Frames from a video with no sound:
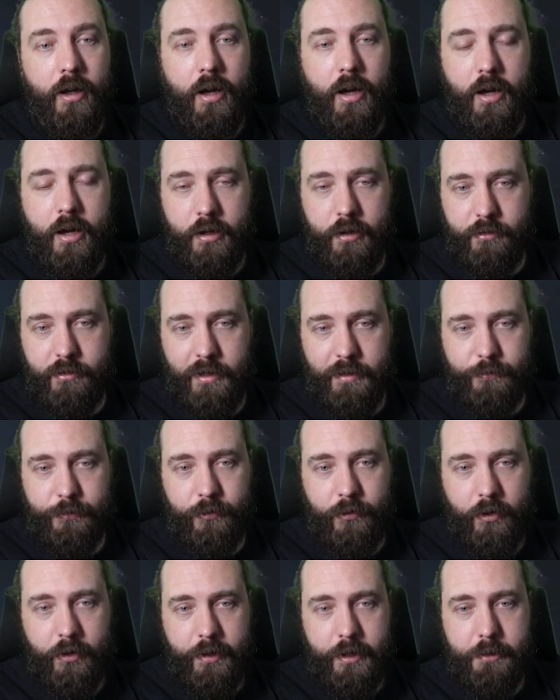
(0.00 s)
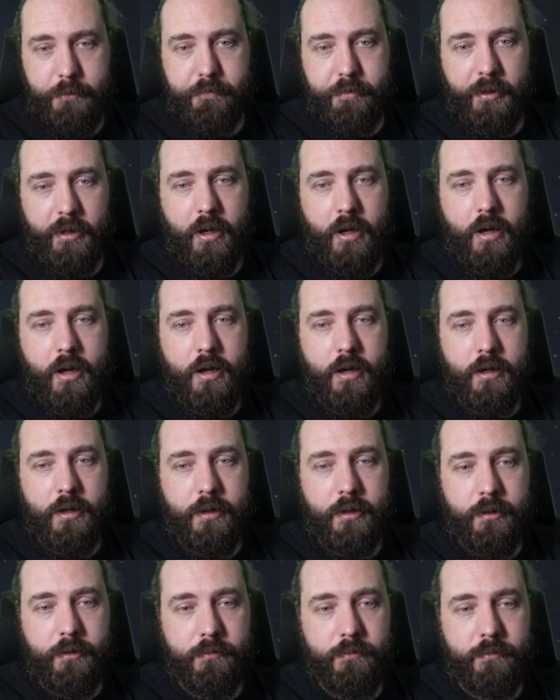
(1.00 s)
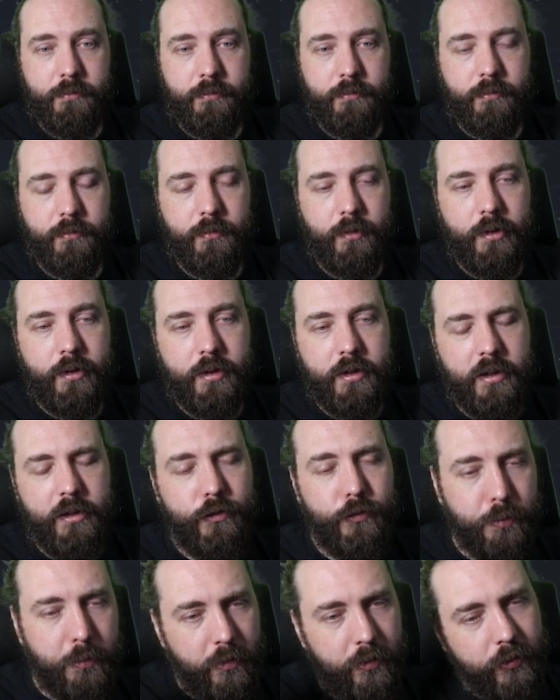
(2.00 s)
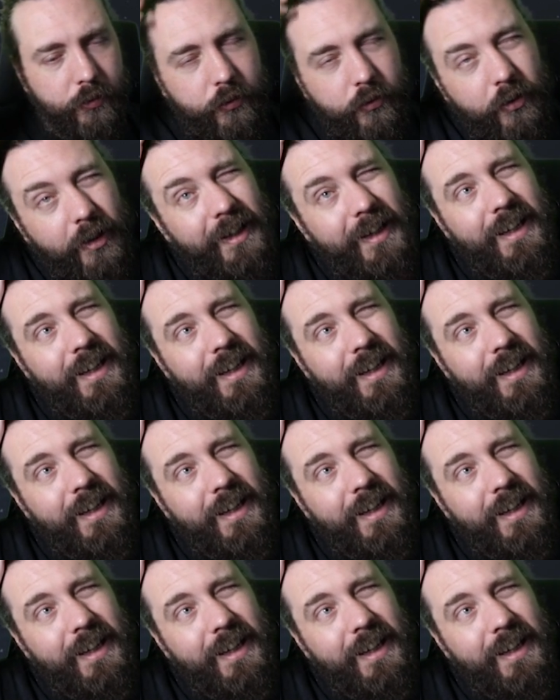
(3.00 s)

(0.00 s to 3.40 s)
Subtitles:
Aircraft type. This one's an